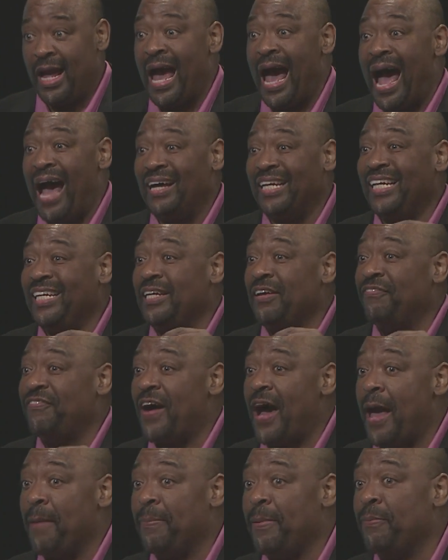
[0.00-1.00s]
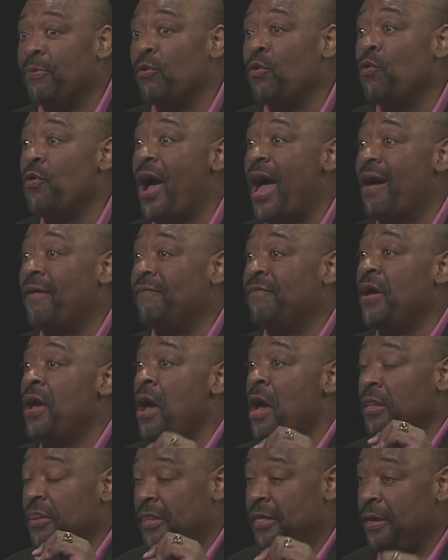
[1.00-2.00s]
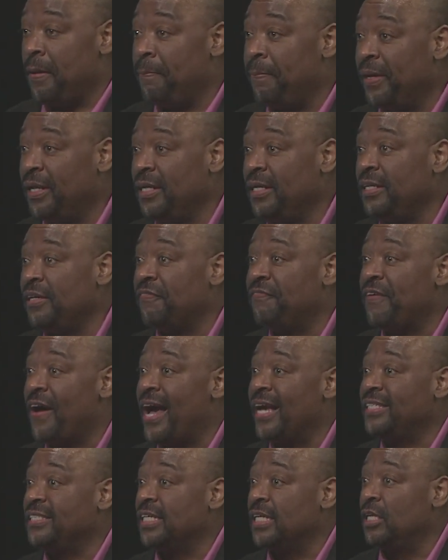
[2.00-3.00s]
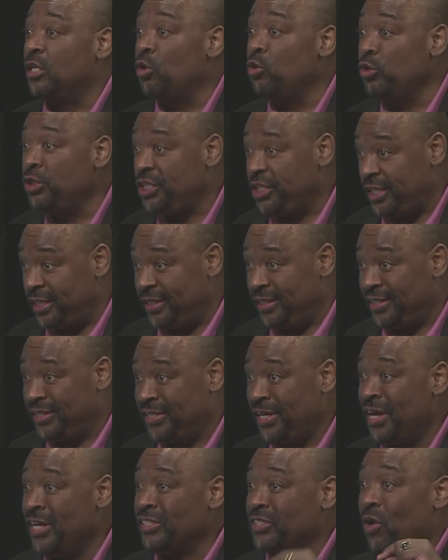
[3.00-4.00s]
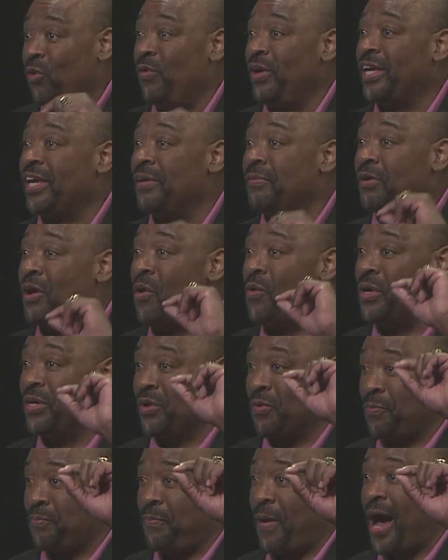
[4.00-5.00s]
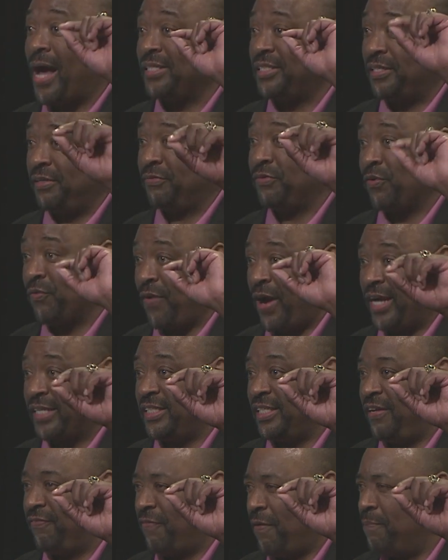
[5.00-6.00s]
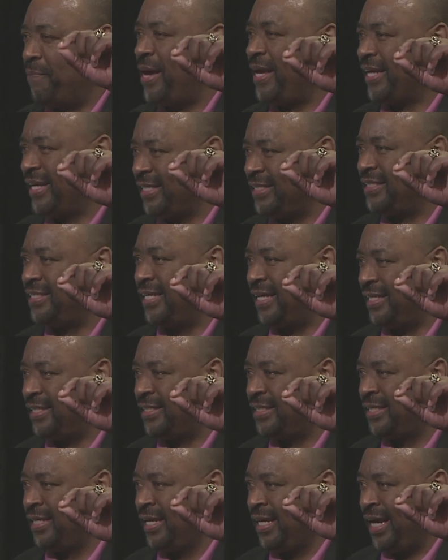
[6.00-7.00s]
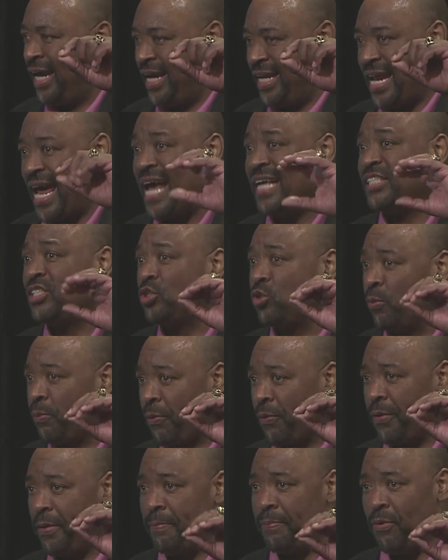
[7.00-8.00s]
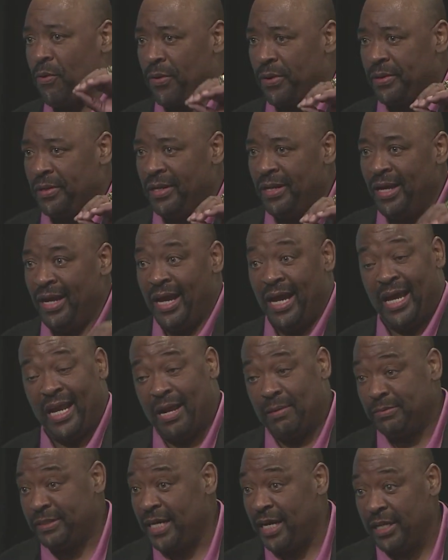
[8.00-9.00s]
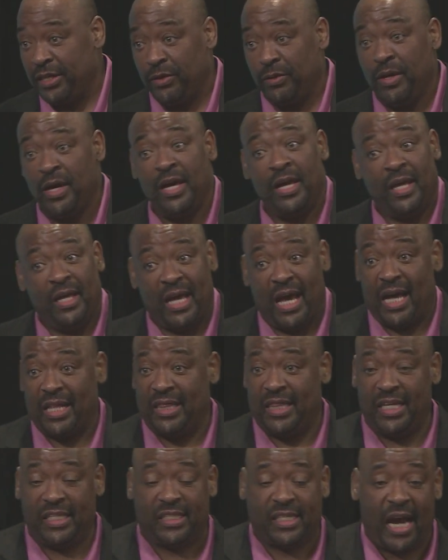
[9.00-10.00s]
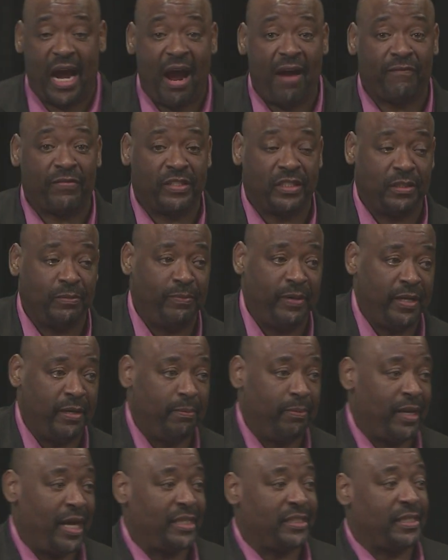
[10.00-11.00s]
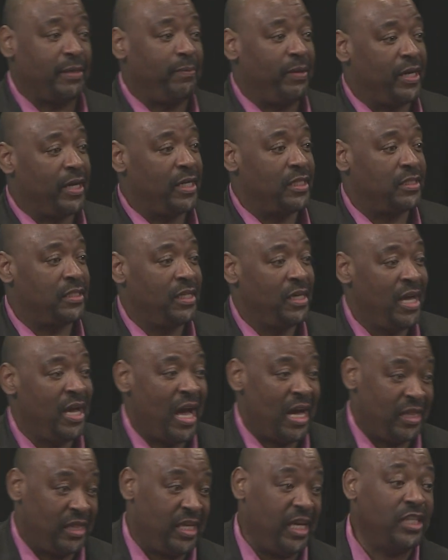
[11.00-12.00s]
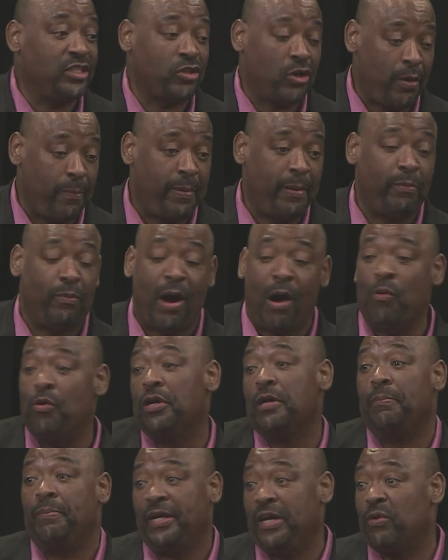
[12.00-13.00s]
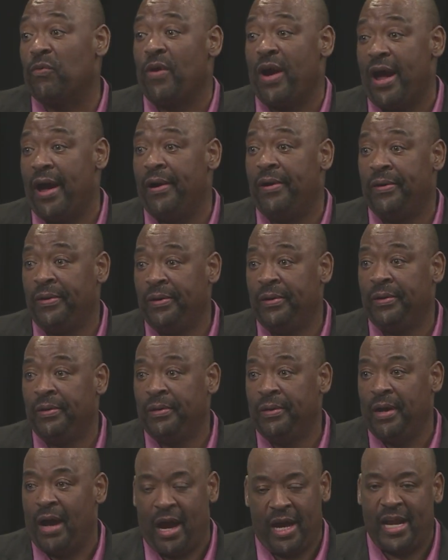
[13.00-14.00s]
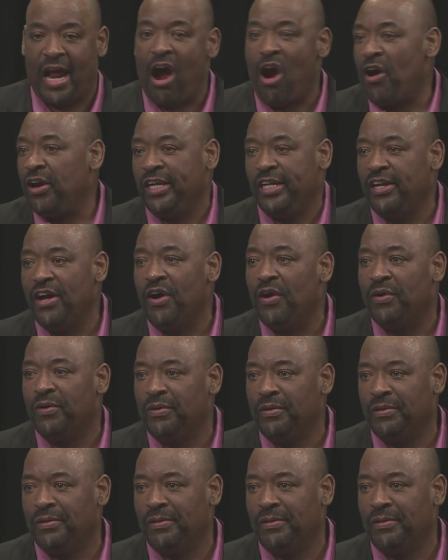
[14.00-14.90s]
I need to find people who have the ability to find solutions so we can go in a positive direction, if I'm making sense. And that's super important. And I'm telling you, this conference has been a blessing because these are the people I want to be around. And I already know.